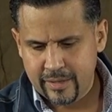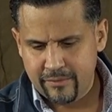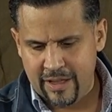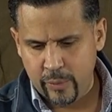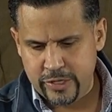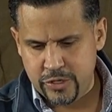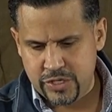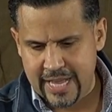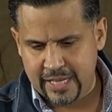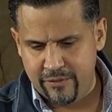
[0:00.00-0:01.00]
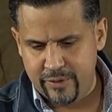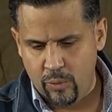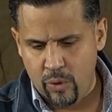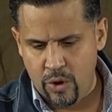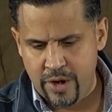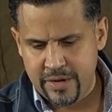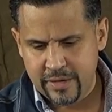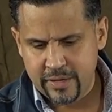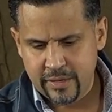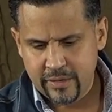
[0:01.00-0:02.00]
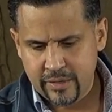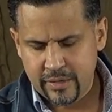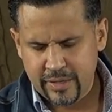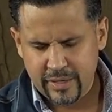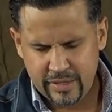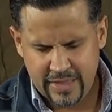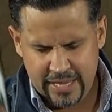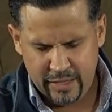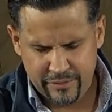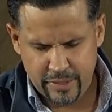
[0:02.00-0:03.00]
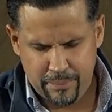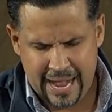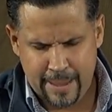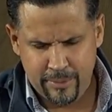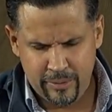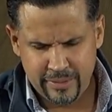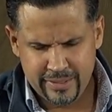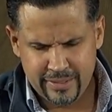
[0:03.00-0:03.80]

Father, we just thank you for your word. Thank you for the Bible.